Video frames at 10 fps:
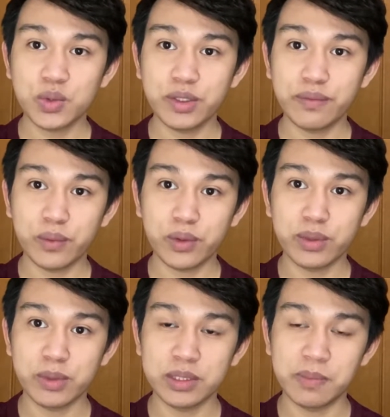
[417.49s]

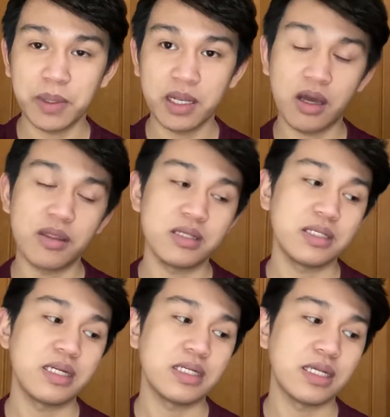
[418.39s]
affordable depending on the
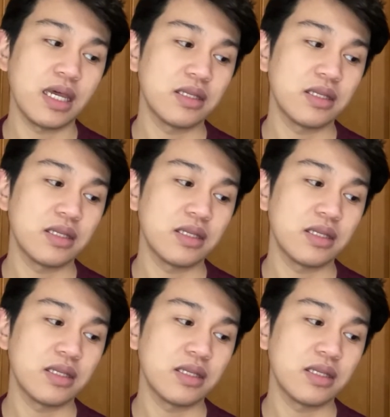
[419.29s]
season.